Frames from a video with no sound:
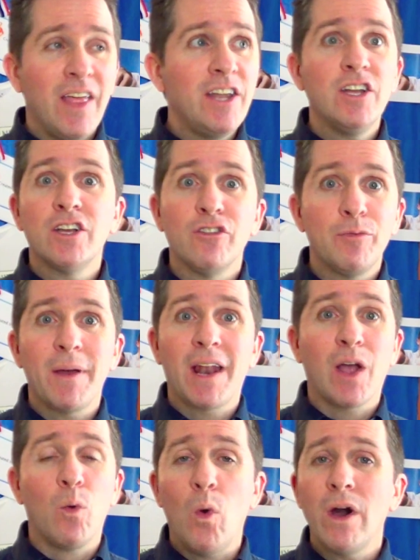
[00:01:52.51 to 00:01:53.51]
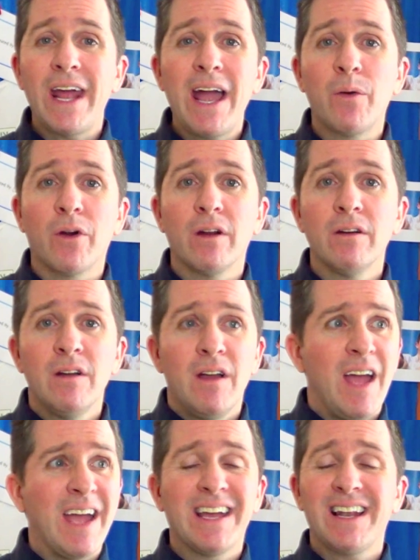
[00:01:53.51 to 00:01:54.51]
Then you can spend like 1 hour
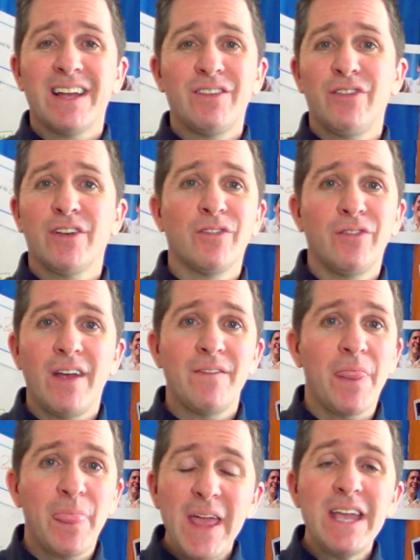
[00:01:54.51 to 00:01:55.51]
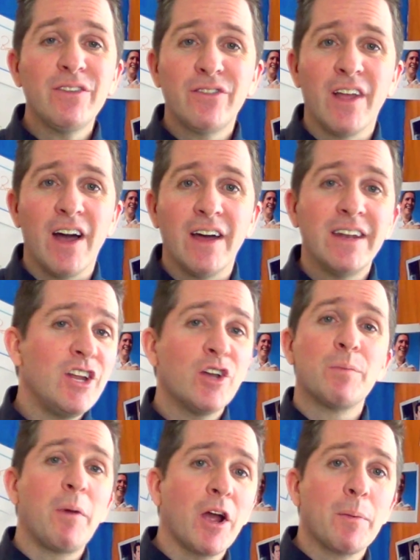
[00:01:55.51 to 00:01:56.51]
and get like 6 or 7 things done, and you
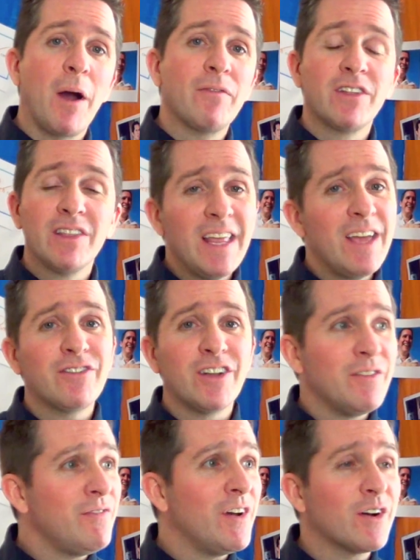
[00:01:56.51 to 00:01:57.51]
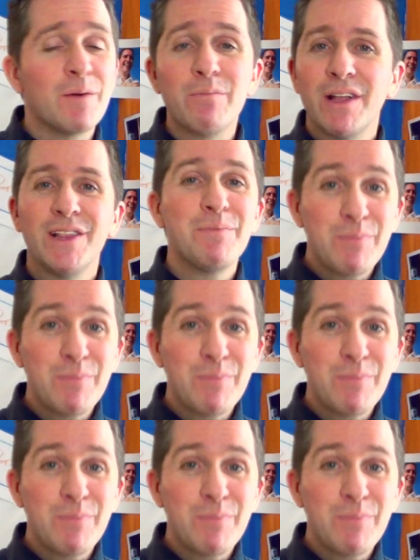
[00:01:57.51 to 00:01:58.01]
can mark them off the list and you feel completely